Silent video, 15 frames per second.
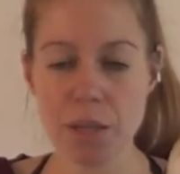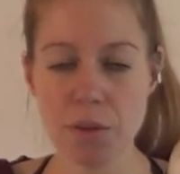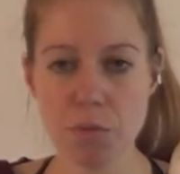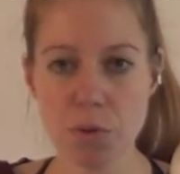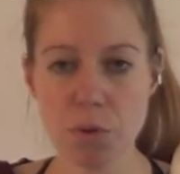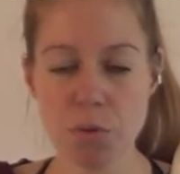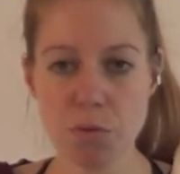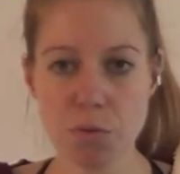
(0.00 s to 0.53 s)
If
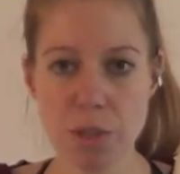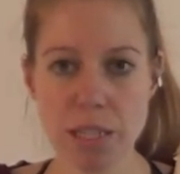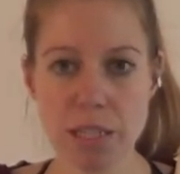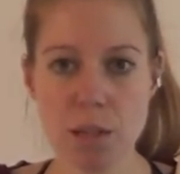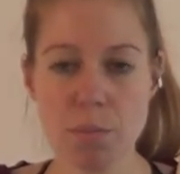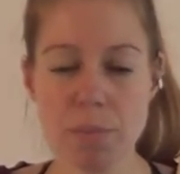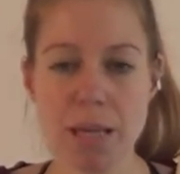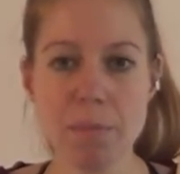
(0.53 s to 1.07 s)
you feed
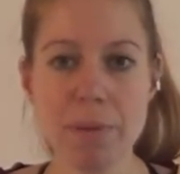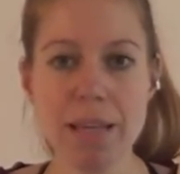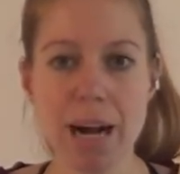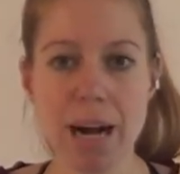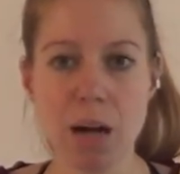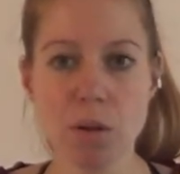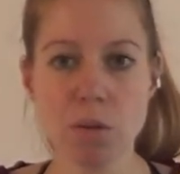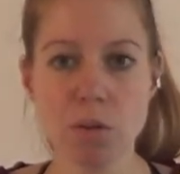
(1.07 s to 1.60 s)
a baby
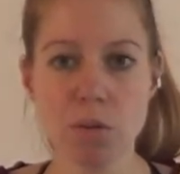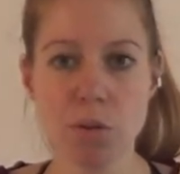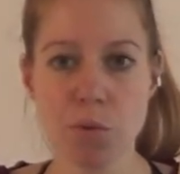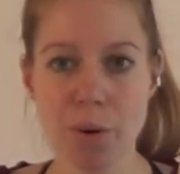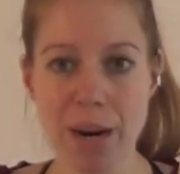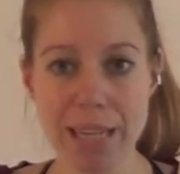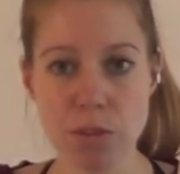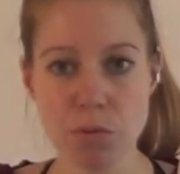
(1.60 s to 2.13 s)
owl the
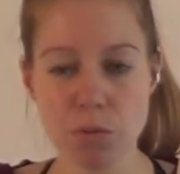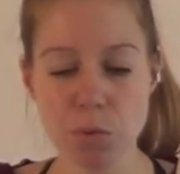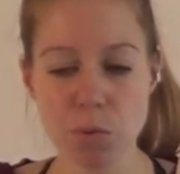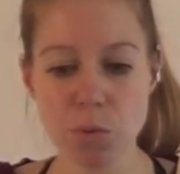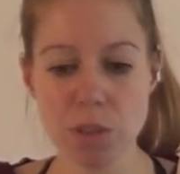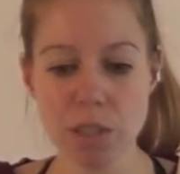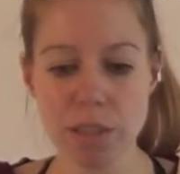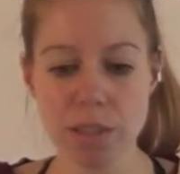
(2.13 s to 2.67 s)
right
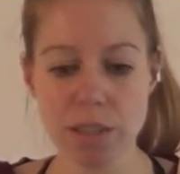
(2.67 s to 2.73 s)
food,